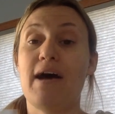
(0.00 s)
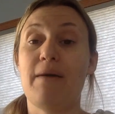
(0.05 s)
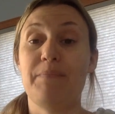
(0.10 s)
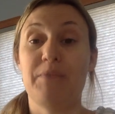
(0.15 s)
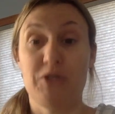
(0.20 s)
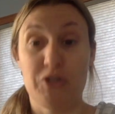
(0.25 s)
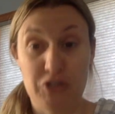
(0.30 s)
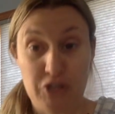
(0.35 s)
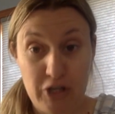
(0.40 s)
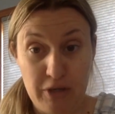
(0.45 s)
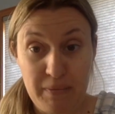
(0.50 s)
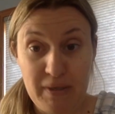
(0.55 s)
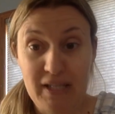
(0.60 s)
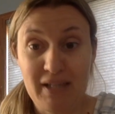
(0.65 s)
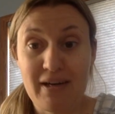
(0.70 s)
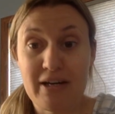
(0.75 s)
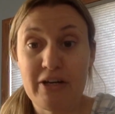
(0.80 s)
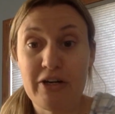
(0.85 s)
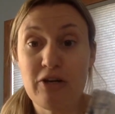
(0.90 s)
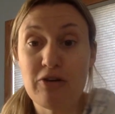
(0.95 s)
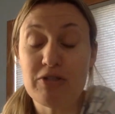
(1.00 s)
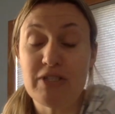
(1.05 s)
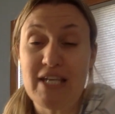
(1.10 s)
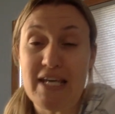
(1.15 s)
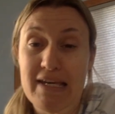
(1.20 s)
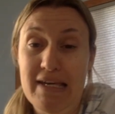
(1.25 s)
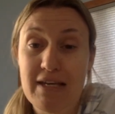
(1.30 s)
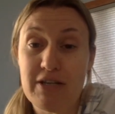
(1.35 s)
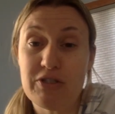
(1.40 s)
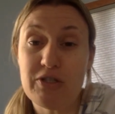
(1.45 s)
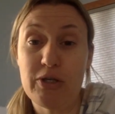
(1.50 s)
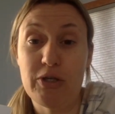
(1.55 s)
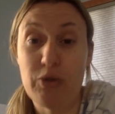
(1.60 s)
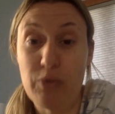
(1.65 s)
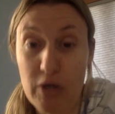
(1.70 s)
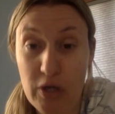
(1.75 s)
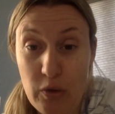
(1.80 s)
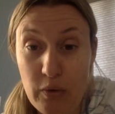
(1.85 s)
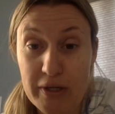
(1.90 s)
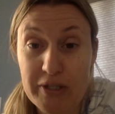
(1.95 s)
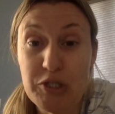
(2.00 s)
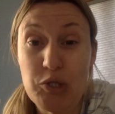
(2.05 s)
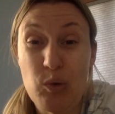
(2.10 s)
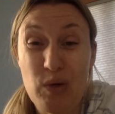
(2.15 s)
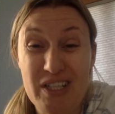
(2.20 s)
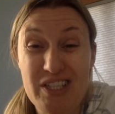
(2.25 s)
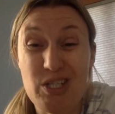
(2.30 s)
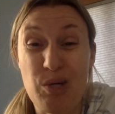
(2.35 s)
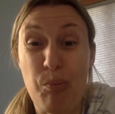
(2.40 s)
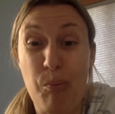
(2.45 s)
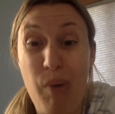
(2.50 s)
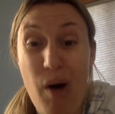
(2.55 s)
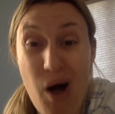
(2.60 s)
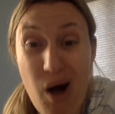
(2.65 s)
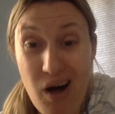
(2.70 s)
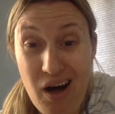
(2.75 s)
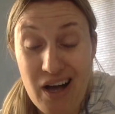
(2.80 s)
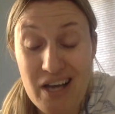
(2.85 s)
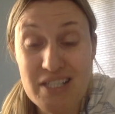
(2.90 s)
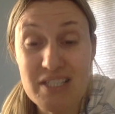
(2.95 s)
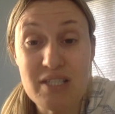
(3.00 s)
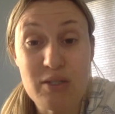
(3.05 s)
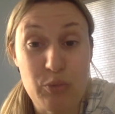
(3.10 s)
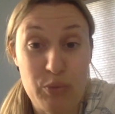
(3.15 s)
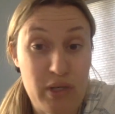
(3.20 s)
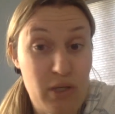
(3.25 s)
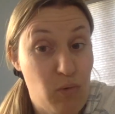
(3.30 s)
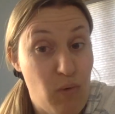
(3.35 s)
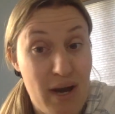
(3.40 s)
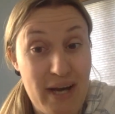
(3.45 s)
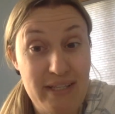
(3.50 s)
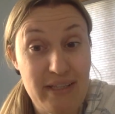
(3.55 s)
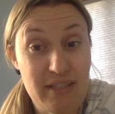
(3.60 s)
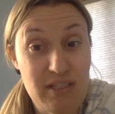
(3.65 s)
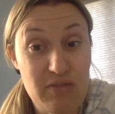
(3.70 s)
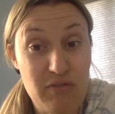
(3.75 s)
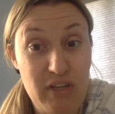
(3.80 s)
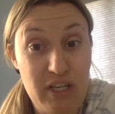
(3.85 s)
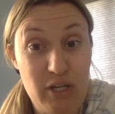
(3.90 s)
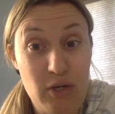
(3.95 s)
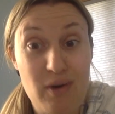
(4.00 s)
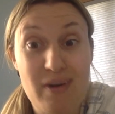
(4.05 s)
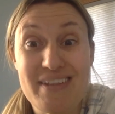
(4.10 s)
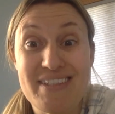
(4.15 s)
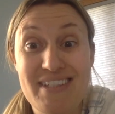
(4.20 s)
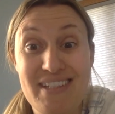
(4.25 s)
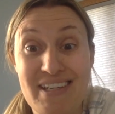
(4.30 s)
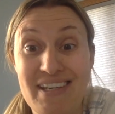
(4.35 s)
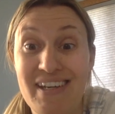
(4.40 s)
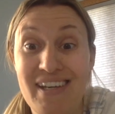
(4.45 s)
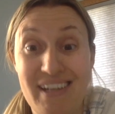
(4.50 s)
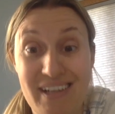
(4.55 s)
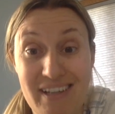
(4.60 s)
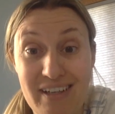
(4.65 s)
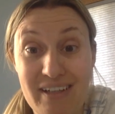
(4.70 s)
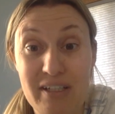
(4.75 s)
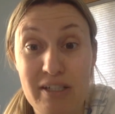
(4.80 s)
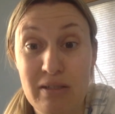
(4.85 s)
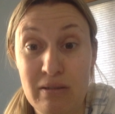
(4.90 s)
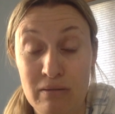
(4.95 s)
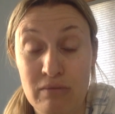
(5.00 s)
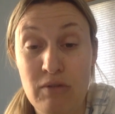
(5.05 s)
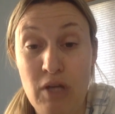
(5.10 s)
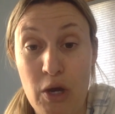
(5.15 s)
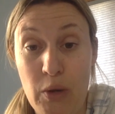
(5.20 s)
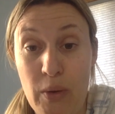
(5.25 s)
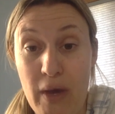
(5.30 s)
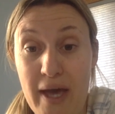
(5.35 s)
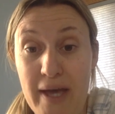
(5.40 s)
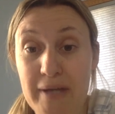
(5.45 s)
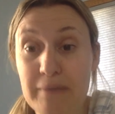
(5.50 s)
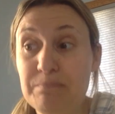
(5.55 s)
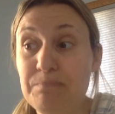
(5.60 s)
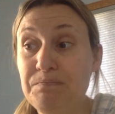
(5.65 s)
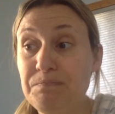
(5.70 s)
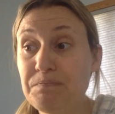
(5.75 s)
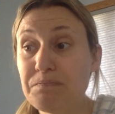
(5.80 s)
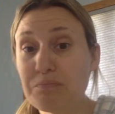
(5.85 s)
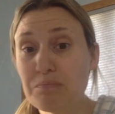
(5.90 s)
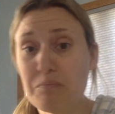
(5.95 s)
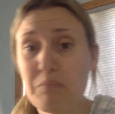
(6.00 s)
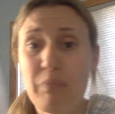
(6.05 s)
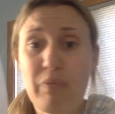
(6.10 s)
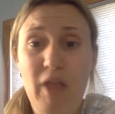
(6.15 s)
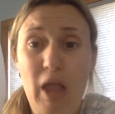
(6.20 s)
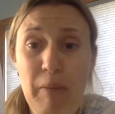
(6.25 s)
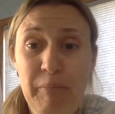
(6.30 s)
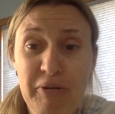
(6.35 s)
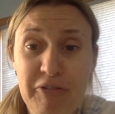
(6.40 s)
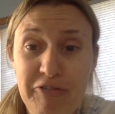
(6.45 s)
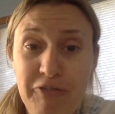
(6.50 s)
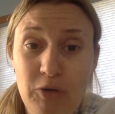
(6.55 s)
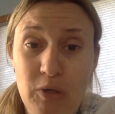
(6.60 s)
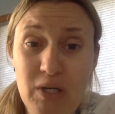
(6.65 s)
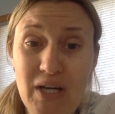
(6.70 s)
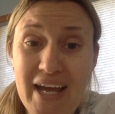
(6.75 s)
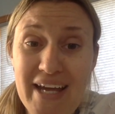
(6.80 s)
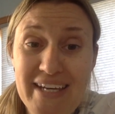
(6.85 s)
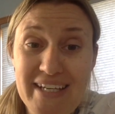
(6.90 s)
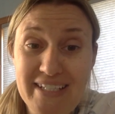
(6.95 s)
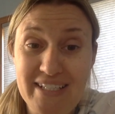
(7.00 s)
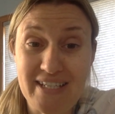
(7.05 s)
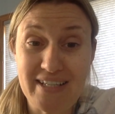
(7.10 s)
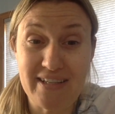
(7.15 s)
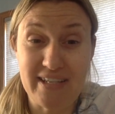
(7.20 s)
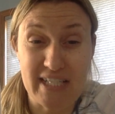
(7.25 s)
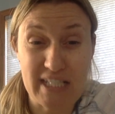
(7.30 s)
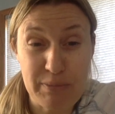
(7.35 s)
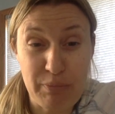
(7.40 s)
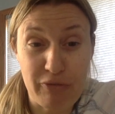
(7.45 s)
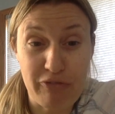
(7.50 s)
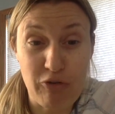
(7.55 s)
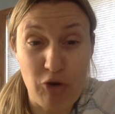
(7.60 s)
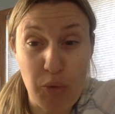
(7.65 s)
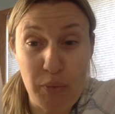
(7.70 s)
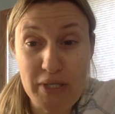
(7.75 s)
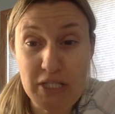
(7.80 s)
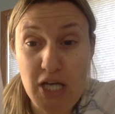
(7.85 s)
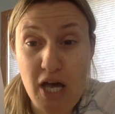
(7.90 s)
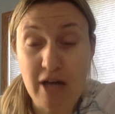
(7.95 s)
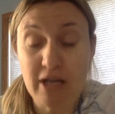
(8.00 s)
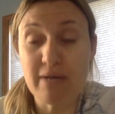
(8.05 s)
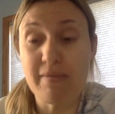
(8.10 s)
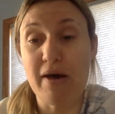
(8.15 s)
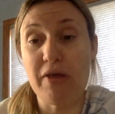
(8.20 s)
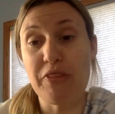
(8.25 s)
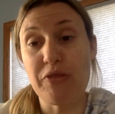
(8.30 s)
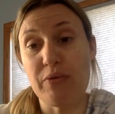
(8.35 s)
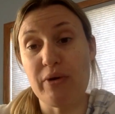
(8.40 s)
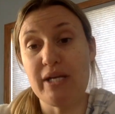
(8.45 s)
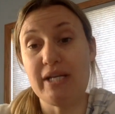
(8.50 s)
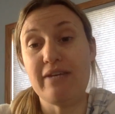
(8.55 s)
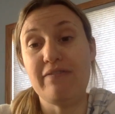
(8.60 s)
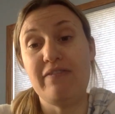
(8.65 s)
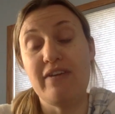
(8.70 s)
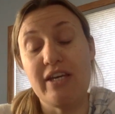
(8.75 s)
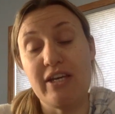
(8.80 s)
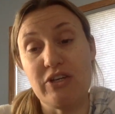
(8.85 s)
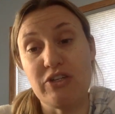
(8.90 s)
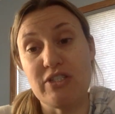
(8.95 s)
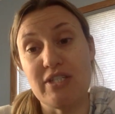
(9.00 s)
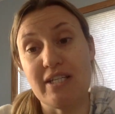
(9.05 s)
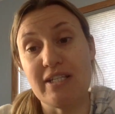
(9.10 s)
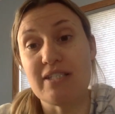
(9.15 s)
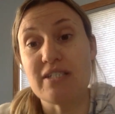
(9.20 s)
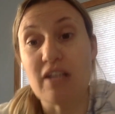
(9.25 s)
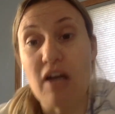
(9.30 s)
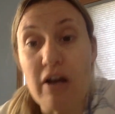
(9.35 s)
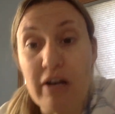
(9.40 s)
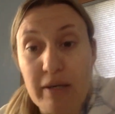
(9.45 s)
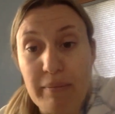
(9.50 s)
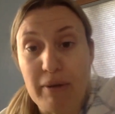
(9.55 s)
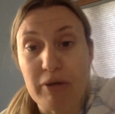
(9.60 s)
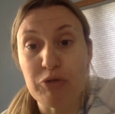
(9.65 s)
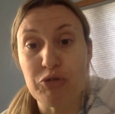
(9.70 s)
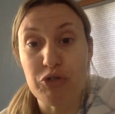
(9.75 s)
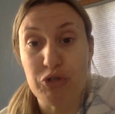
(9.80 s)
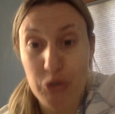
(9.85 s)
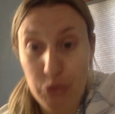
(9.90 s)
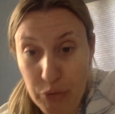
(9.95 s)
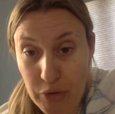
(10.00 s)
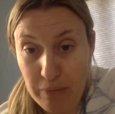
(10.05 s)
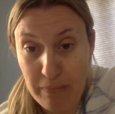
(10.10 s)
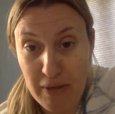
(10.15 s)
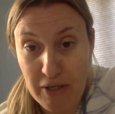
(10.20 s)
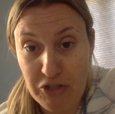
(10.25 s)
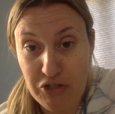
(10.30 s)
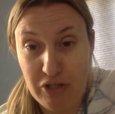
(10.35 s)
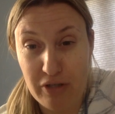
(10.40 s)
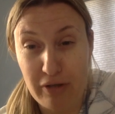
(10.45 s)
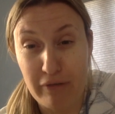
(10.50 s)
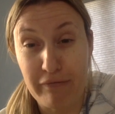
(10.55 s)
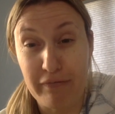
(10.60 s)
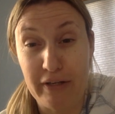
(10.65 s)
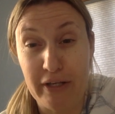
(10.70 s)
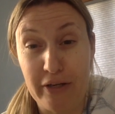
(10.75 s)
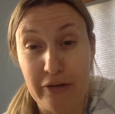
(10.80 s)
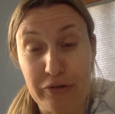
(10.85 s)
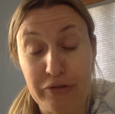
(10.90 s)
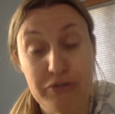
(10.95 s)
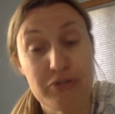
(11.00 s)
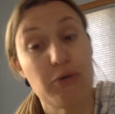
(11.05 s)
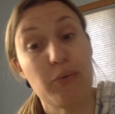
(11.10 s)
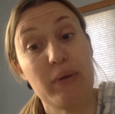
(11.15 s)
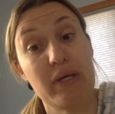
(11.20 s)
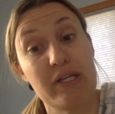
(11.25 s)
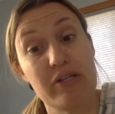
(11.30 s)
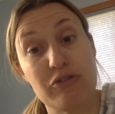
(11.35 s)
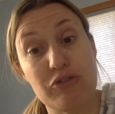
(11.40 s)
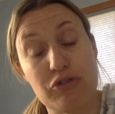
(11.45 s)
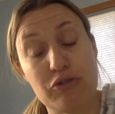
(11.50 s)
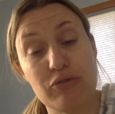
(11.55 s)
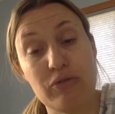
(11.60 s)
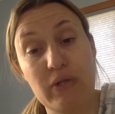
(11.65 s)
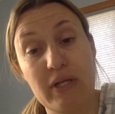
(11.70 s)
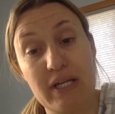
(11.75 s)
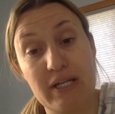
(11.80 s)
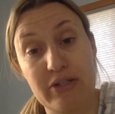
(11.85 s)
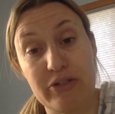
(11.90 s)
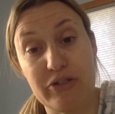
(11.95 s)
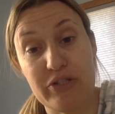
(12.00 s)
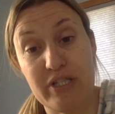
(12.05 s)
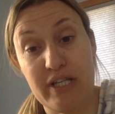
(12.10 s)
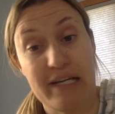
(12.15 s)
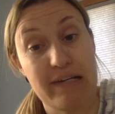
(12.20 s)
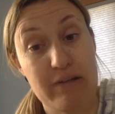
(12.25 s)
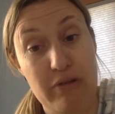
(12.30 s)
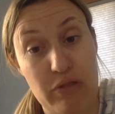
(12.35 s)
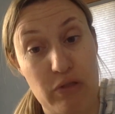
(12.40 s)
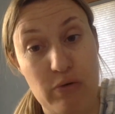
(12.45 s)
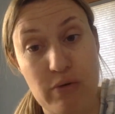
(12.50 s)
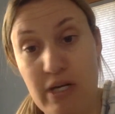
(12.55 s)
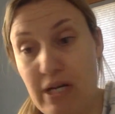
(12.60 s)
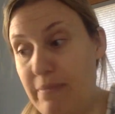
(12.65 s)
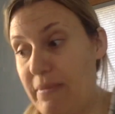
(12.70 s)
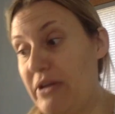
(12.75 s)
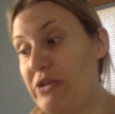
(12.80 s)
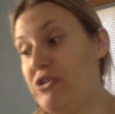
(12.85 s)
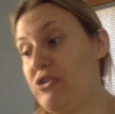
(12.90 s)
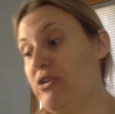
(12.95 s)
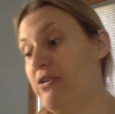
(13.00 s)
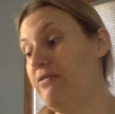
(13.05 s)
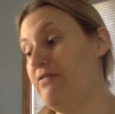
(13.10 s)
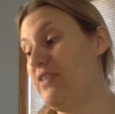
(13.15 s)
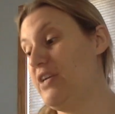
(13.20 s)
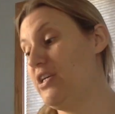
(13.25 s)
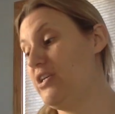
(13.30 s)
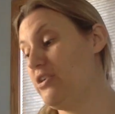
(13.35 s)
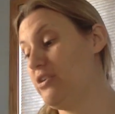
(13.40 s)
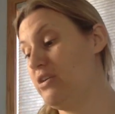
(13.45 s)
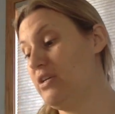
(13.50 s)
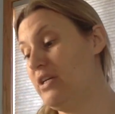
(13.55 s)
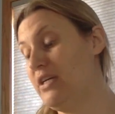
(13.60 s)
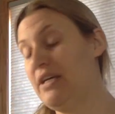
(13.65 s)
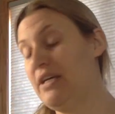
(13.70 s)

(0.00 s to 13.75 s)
There's going to be a lot of note-taking, so you are going to want to pause and rewind this video as needed, okay? Before I get to this, before we talk about 3D figures, let's talk about two-dimensional figures so we can truly understand a three-dimensional figure.